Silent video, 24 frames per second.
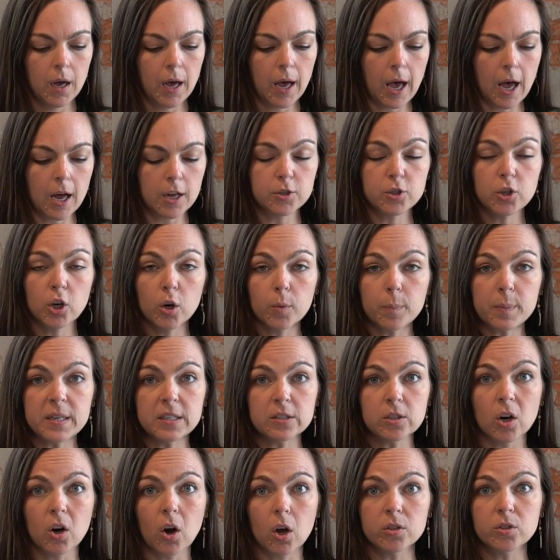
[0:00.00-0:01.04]

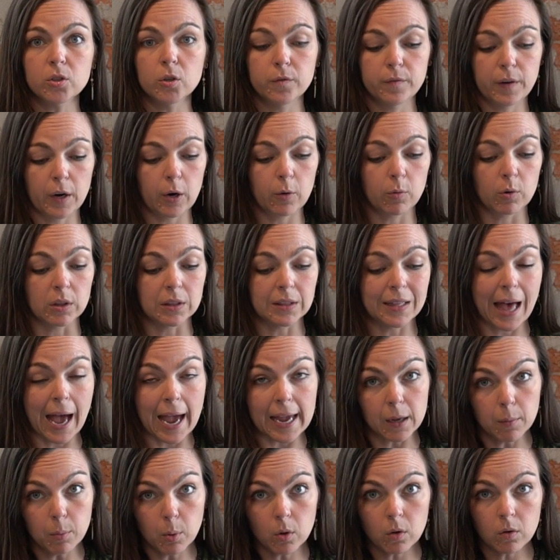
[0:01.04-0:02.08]
Terpenes are also very
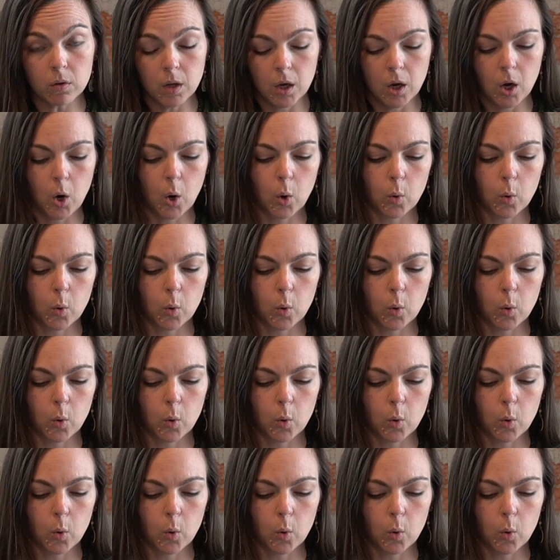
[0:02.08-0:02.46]
reliable.